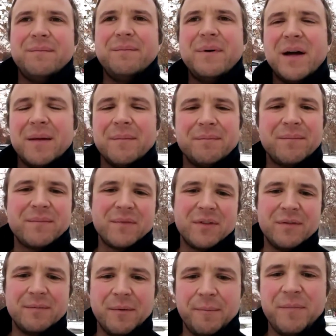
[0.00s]
But
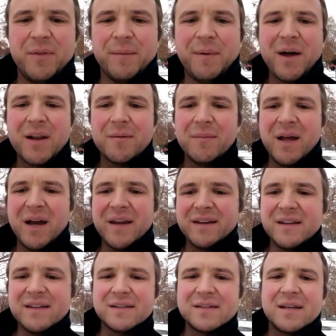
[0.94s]
the bottom
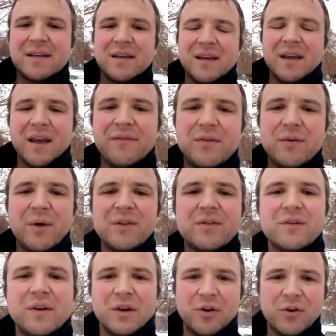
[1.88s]
line is, if you want
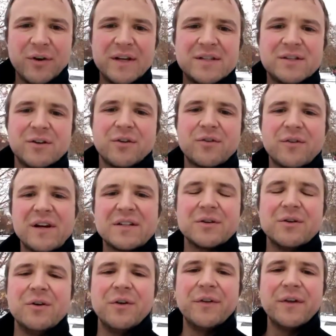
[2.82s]
to increase your
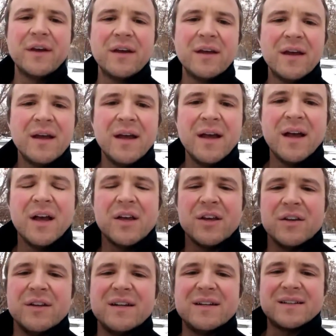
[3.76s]
threshold,
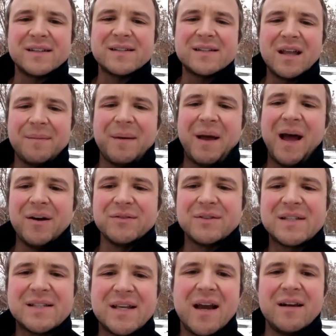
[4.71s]
you need to step
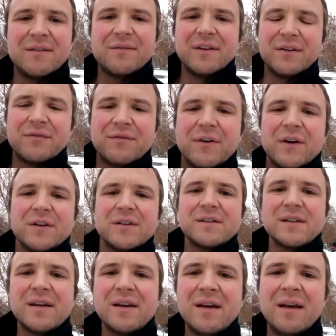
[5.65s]
outside of it
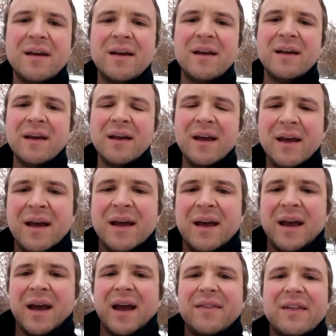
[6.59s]
first
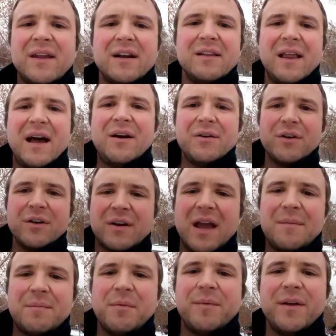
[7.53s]
and then allow your
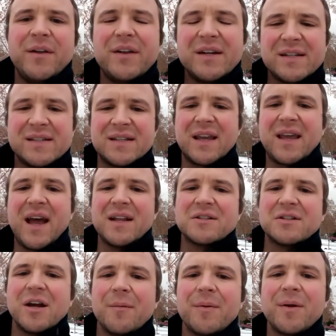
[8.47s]
capabilities to
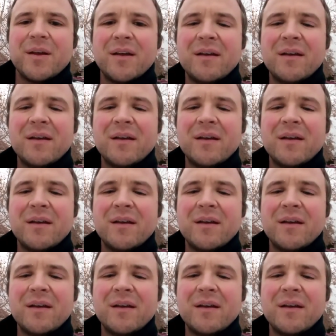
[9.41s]
catch up.